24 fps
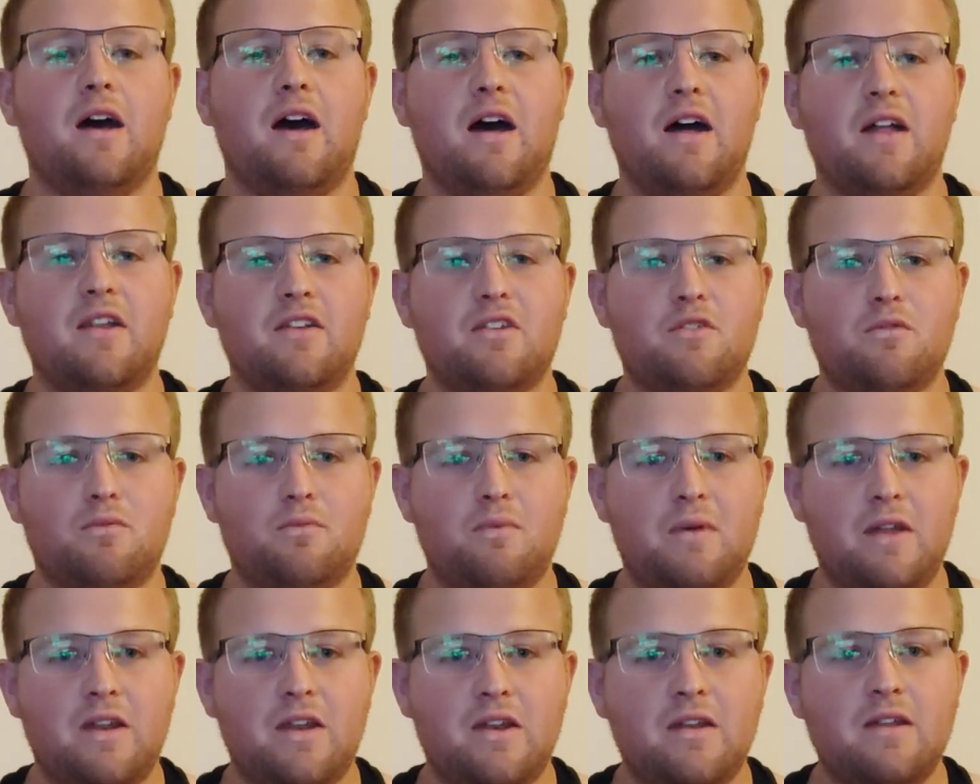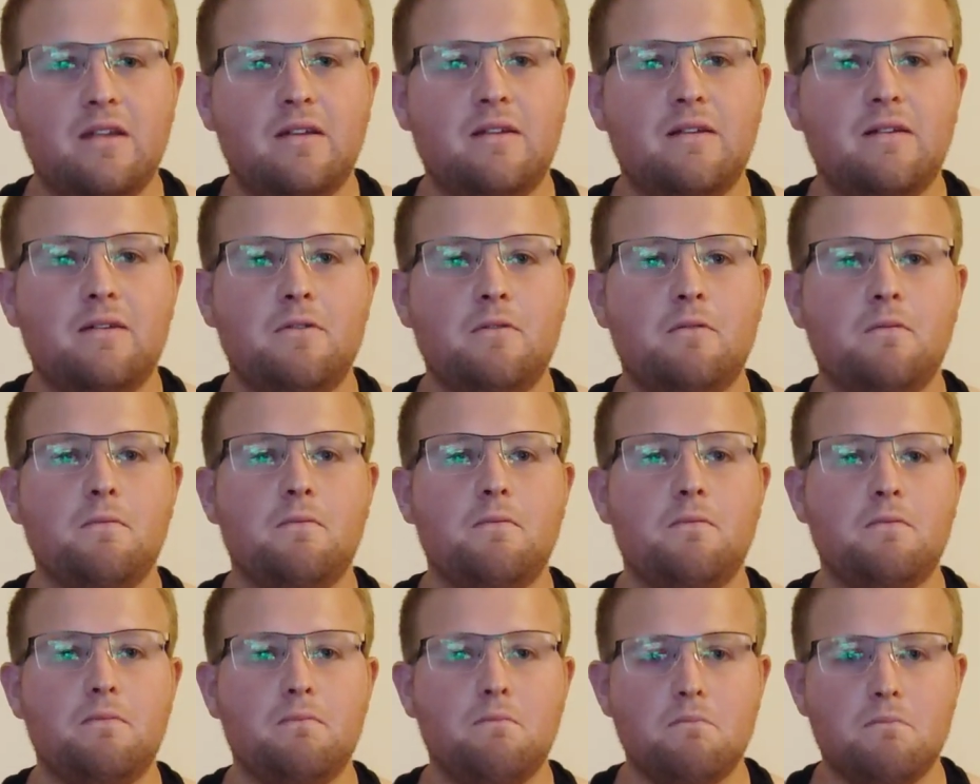and have been,
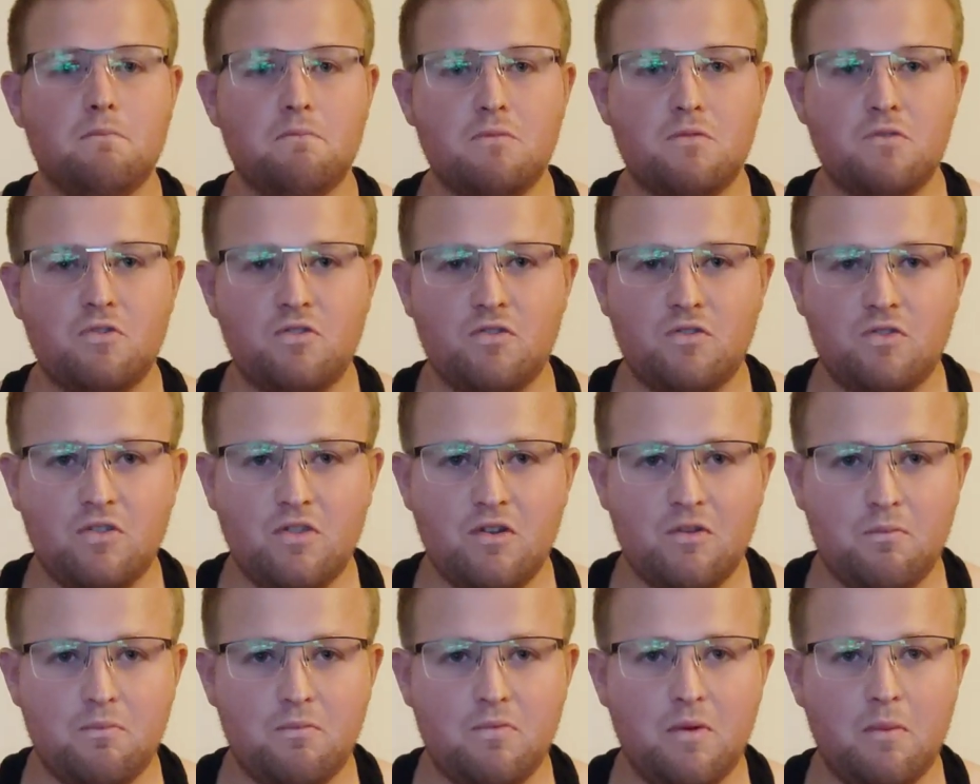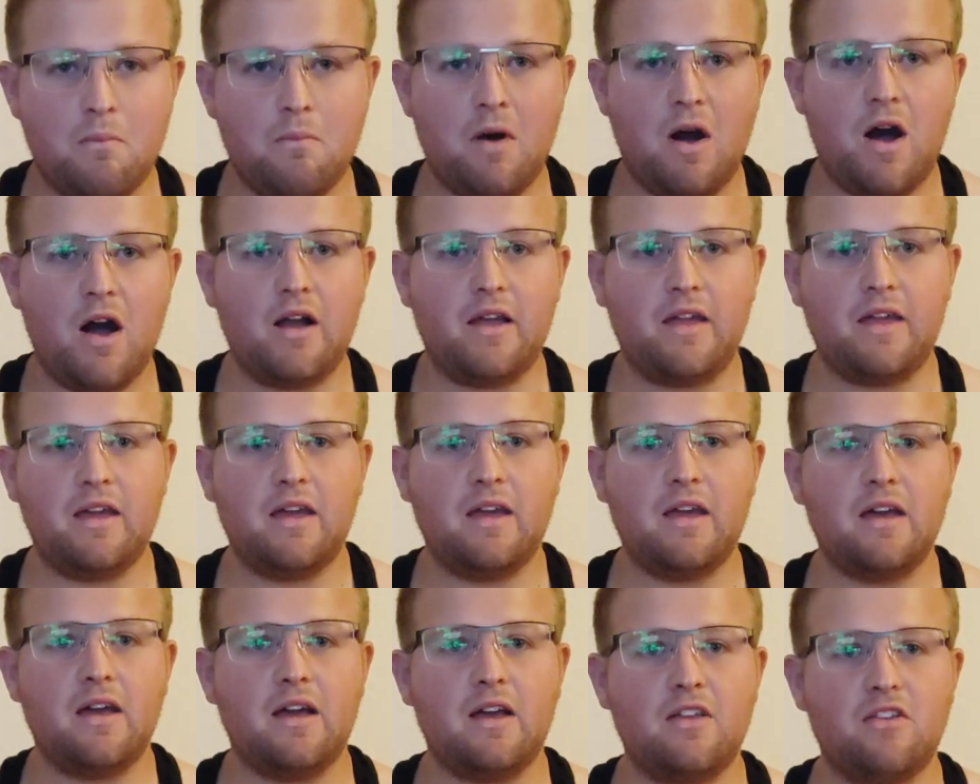the
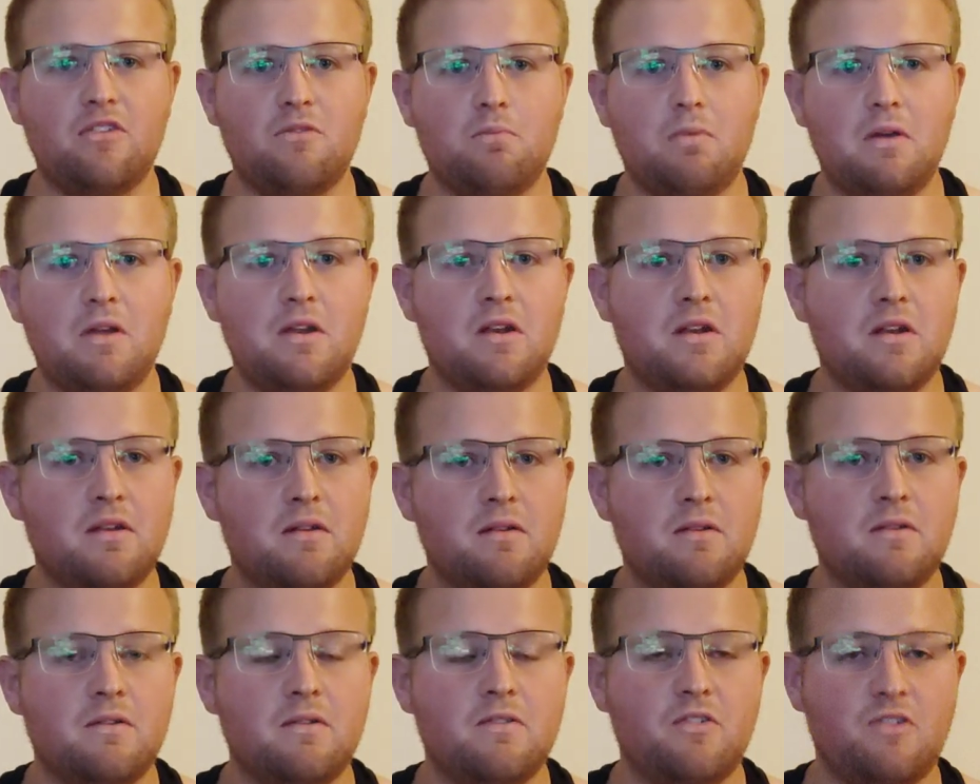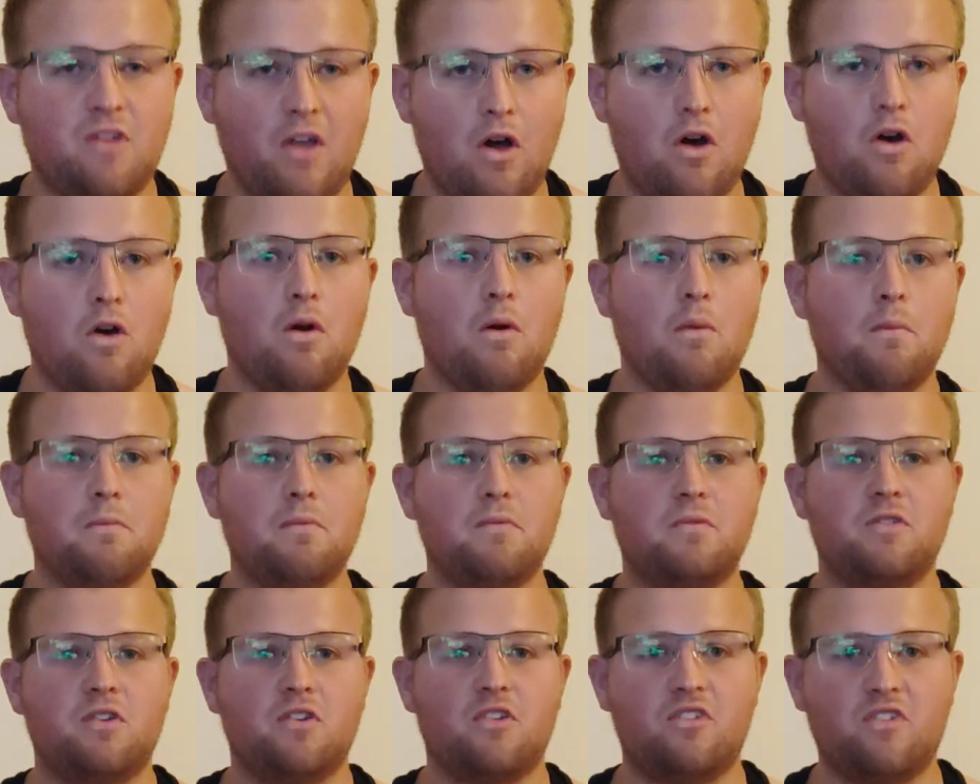market has been set
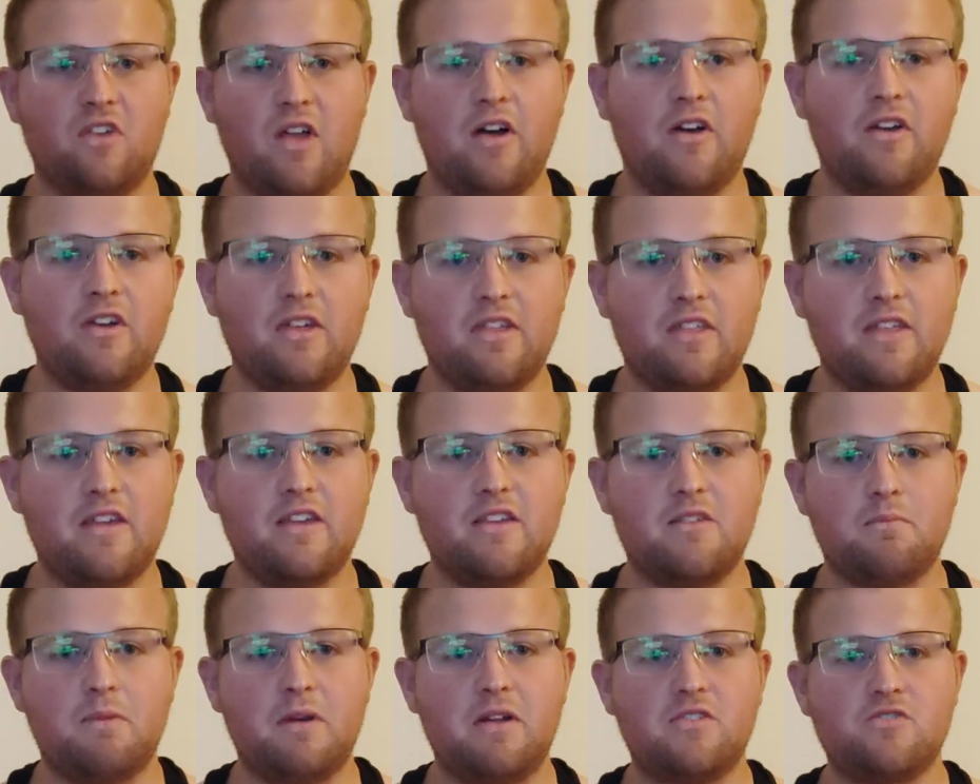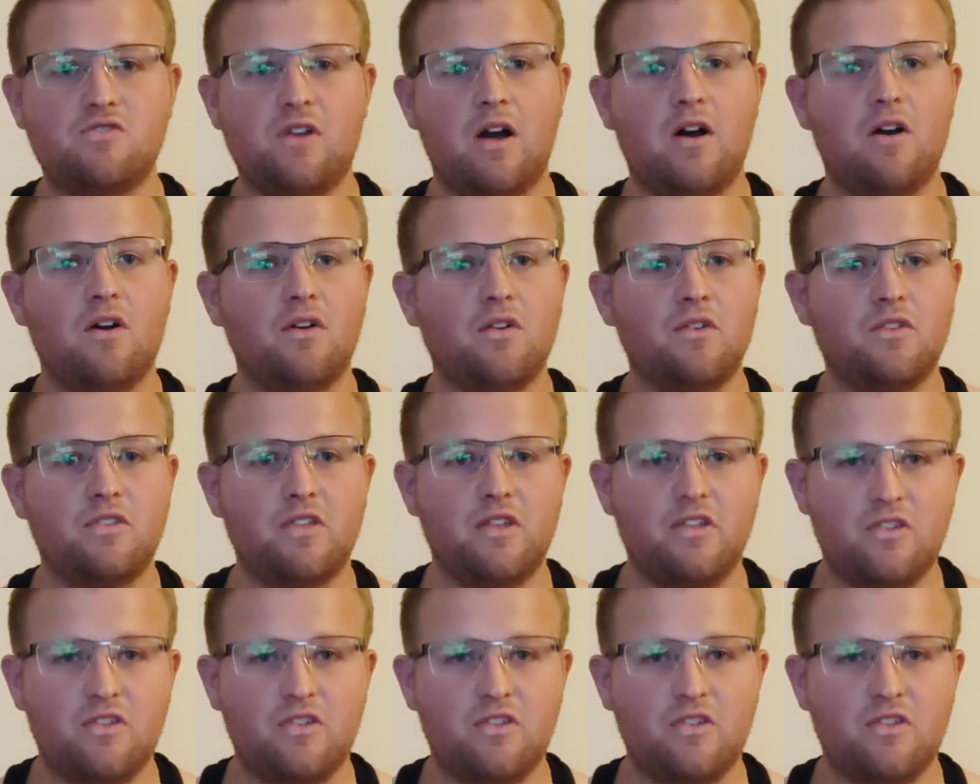up to sell you these big trowels.